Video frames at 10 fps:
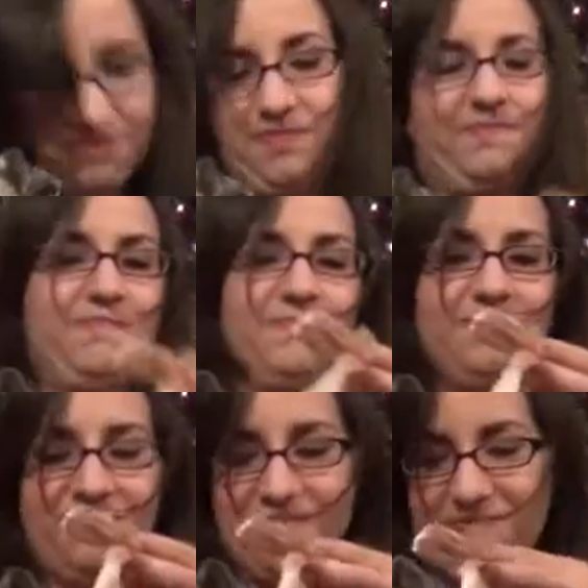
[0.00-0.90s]

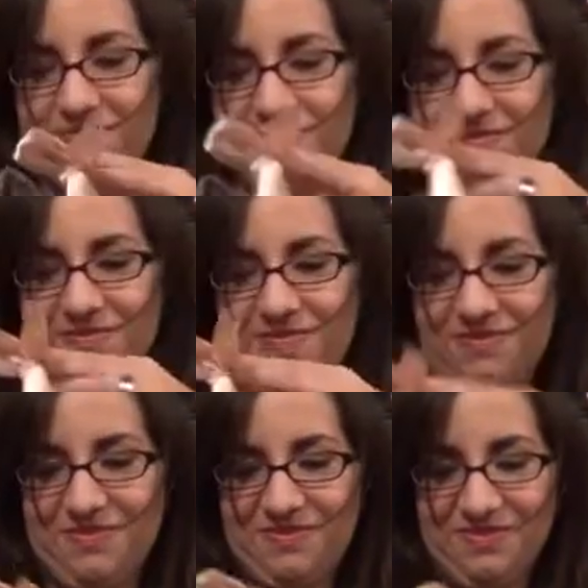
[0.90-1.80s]

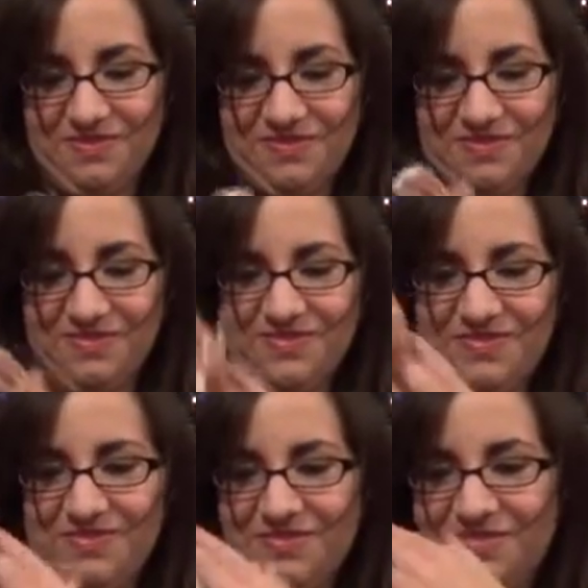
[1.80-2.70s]

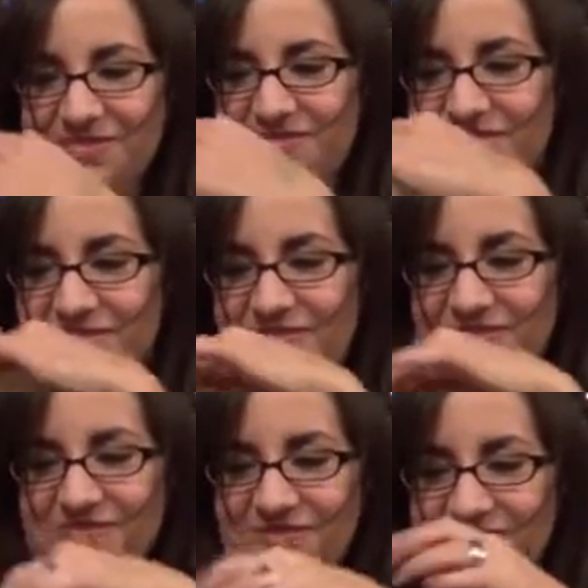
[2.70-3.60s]

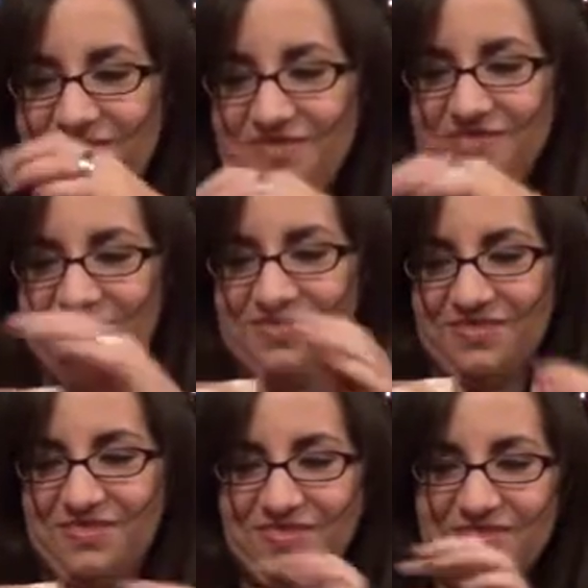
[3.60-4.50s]

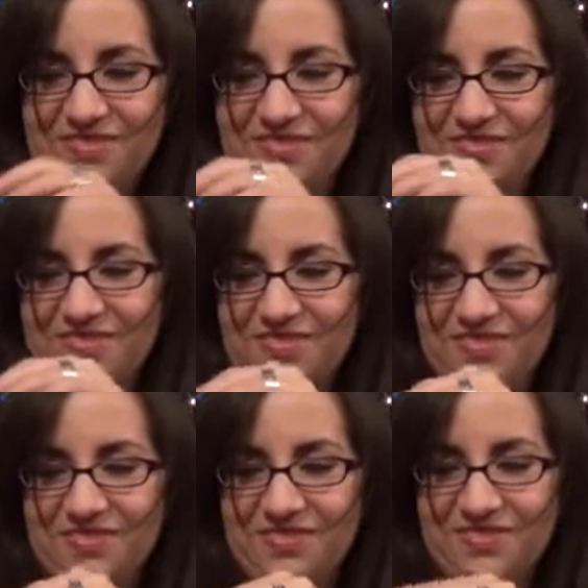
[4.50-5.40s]

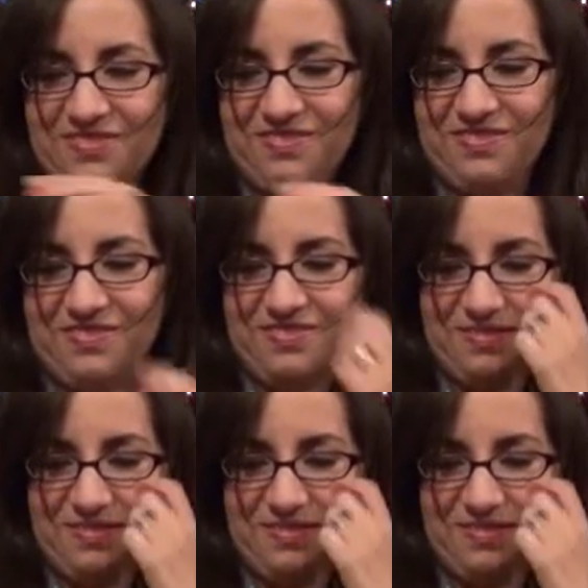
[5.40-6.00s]
(silence)